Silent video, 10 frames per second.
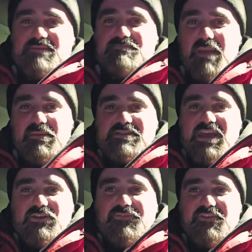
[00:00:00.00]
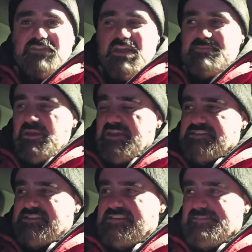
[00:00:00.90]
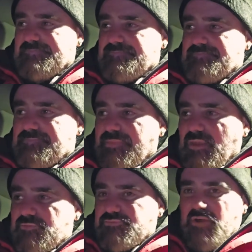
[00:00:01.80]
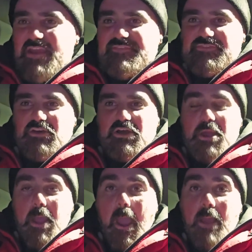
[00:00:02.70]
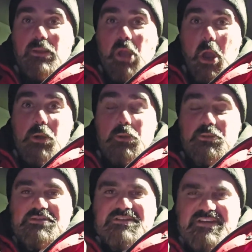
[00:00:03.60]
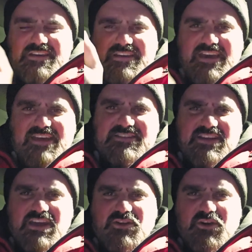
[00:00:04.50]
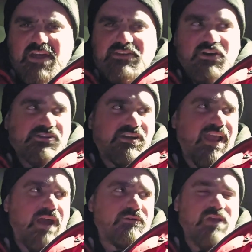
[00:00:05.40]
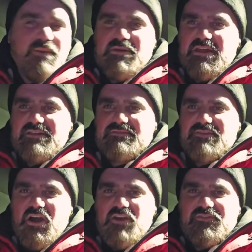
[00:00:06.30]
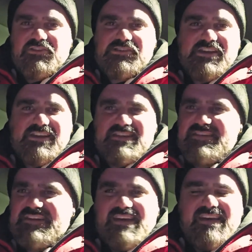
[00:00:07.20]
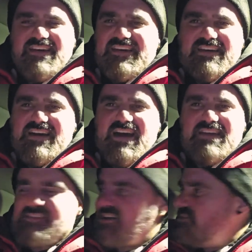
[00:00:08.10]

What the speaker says: maybe 10 or 15 minutes, brave the cold, and got that nice cloud coming in over the city. It's so